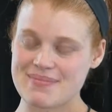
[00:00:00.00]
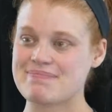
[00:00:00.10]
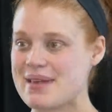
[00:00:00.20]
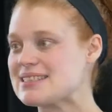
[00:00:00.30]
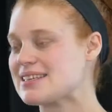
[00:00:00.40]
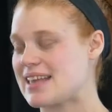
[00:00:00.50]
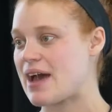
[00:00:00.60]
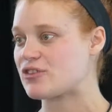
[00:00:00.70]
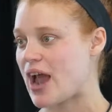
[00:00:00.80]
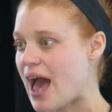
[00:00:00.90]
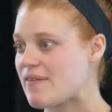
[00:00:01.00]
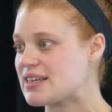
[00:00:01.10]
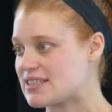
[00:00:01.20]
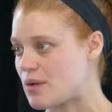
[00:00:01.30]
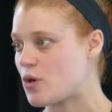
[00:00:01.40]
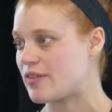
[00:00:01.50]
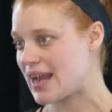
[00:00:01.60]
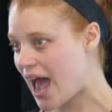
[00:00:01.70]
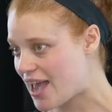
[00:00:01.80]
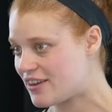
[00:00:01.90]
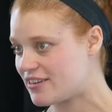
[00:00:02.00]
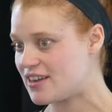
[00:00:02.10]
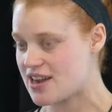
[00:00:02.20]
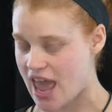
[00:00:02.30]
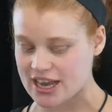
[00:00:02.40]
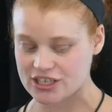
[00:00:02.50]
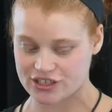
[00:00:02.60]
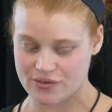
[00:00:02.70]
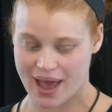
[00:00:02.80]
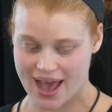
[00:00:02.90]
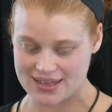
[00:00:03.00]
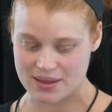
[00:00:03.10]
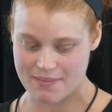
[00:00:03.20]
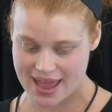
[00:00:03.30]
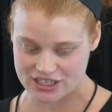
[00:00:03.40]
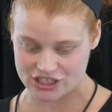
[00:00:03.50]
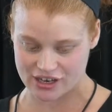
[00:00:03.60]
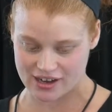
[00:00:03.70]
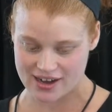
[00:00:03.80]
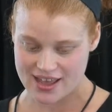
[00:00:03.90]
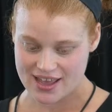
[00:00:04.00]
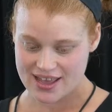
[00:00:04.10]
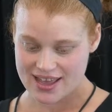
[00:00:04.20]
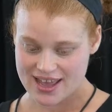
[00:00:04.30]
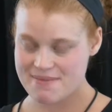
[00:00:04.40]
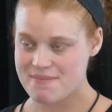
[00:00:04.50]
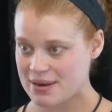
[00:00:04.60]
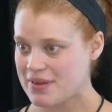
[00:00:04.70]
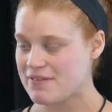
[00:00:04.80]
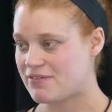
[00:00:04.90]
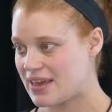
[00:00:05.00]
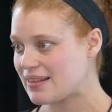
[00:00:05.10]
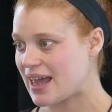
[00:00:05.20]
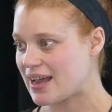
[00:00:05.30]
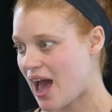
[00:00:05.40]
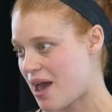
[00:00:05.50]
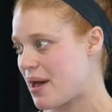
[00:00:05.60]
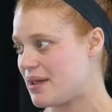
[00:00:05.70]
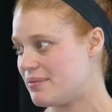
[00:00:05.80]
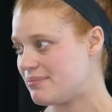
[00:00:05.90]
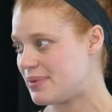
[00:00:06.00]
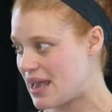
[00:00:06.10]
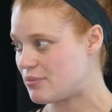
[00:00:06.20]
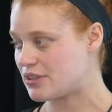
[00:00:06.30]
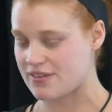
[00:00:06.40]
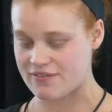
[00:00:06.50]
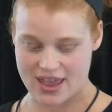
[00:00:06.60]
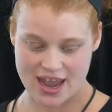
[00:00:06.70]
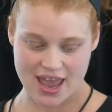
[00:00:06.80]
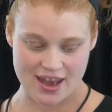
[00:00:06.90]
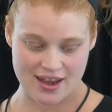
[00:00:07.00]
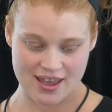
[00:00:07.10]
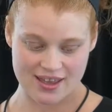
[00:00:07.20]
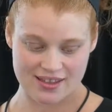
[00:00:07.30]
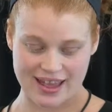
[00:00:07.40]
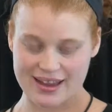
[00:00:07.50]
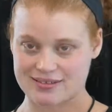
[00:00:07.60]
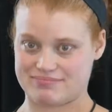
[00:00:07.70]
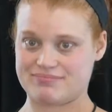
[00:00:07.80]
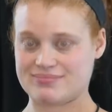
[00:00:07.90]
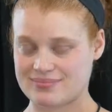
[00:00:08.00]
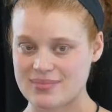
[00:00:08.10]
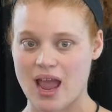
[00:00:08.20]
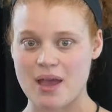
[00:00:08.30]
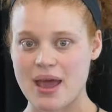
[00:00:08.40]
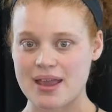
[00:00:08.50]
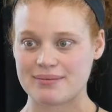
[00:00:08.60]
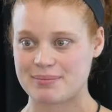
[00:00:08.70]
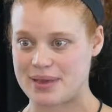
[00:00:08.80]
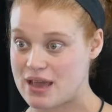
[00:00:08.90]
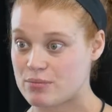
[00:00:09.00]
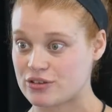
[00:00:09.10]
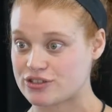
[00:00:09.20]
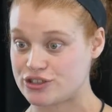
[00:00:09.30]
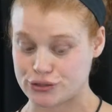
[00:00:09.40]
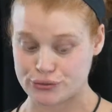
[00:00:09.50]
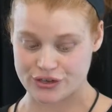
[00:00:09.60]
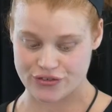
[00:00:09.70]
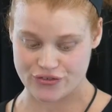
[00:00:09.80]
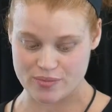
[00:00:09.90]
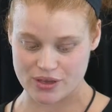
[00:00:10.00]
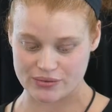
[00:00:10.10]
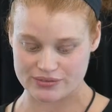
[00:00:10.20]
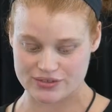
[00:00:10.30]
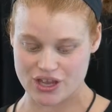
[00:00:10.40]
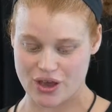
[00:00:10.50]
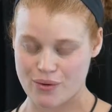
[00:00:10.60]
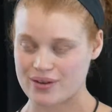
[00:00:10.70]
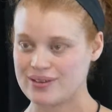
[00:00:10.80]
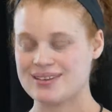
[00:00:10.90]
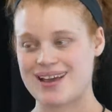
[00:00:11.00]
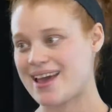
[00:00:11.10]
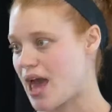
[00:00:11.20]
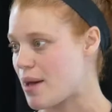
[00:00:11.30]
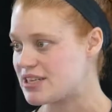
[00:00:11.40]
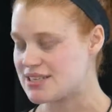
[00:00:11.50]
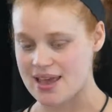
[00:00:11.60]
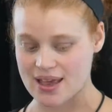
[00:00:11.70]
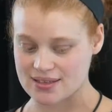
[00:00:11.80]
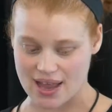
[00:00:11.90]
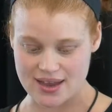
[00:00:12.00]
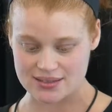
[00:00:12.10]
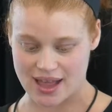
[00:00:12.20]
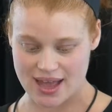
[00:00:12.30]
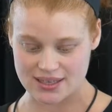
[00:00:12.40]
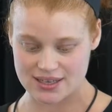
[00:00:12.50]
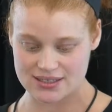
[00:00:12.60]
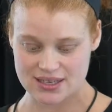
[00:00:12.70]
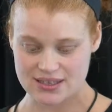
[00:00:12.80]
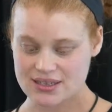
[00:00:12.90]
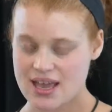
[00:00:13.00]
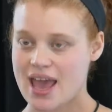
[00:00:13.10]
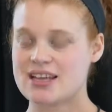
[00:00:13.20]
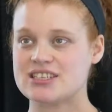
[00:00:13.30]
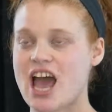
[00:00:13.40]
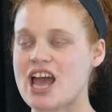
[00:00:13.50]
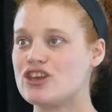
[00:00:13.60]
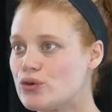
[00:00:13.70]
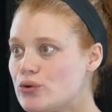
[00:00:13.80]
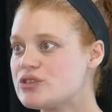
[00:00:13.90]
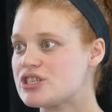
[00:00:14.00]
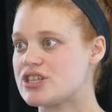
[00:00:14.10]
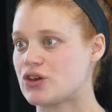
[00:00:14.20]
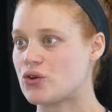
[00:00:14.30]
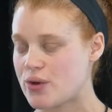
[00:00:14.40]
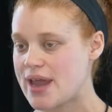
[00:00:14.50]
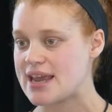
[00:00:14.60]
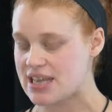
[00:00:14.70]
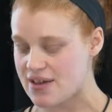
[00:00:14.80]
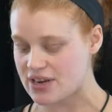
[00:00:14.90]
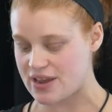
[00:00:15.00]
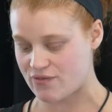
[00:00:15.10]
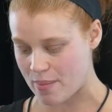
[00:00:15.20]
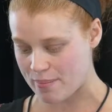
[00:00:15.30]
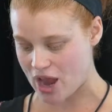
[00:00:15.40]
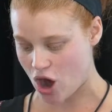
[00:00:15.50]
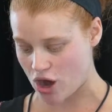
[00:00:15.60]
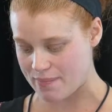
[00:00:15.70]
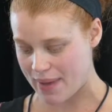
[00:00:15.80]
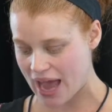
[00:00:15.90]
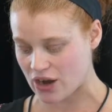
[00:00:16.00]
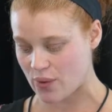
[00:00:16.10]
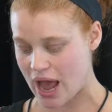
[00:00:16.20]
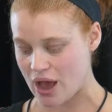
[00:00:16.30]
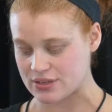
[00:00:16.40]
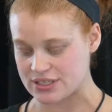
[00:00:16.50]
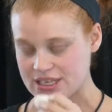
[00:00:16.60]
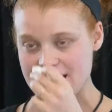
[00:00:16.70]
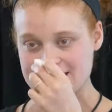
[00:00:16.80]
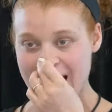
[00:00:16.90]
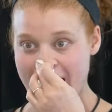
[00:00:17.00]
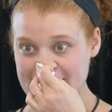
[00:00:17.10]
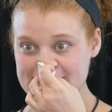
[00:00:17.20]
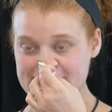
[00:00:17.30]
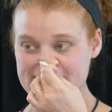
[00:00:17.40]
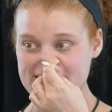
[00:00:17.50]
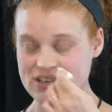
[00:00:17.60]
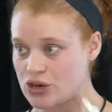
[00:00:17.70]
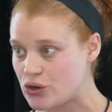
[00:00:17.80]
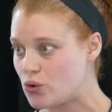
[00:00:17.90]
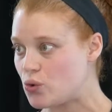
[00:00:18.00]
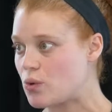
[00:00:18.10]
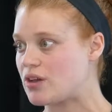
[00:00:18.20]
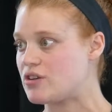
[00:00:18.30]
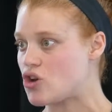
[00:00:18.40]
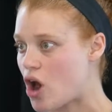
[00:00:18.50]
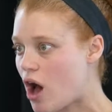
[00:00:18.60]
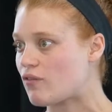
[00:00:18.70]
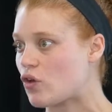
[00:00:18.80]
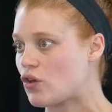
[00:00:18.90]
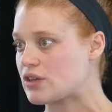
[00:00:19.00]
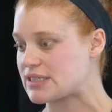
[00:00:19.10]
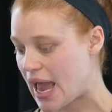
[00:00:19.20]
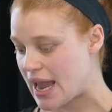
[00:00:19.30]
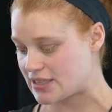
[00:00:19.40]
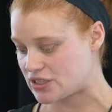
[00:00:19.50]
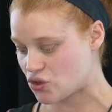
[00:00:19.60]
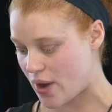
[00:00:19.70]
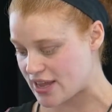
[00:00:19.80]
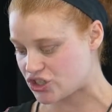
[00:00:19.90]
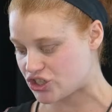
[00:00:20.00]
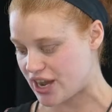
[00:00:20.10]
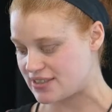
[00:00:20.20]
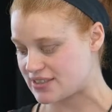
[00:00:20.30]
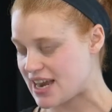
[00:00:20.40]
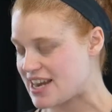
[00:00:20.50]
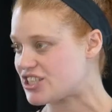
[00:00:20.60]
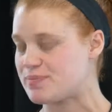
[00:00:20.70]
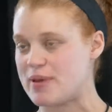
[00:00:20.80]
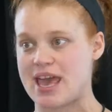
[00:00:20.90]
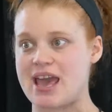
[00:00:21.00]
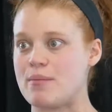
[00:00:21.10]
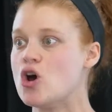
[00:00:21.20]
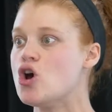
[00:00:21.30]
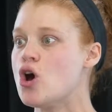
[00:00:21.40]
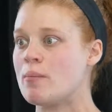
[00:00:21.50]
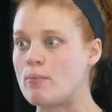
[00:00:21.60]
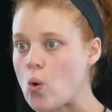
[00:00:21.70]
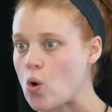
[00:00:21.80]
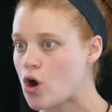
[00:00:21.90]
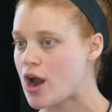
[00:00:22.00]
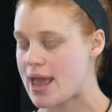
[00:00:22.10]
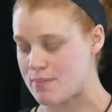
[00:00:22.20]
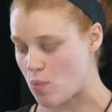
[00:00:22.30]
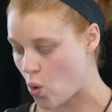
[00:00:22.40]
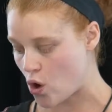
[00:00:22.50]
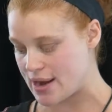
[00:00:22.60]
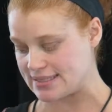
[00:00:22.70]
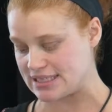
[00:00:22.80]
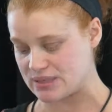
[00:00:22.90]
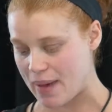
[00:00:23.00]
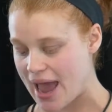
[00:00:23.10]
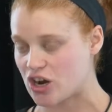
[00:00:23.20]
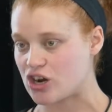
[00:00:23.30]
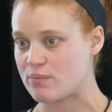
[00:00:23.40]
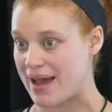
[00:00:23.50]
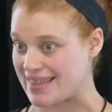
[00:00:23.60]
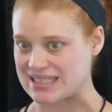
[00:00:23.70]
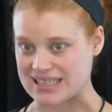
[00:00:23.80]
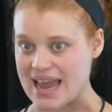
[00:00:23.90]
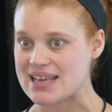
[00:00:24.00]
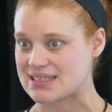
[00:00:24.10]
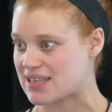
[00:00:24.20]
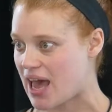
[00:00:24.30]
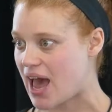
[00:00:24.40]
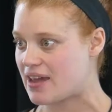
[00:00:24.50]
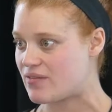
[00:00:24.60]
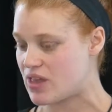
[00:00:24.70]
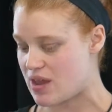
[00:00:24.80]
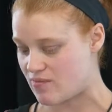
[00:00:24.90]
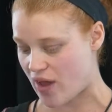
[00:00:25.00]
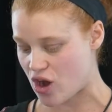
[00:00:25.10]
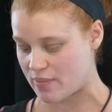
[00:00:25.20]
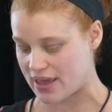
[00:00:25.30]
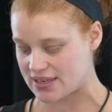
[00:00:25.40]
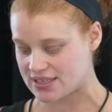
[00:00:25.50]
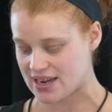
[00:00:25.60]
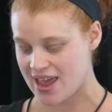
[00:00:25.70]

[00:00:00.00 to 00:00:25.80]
basically, after having someone that I could connect to as a mentor, it made me feel like I might be able to fit in, like I might be able to contribute. So I kept taking science classes. And I used the creativity from my art background to ask new, novel science questions. And I just became more and more inspired by the science side of the environment.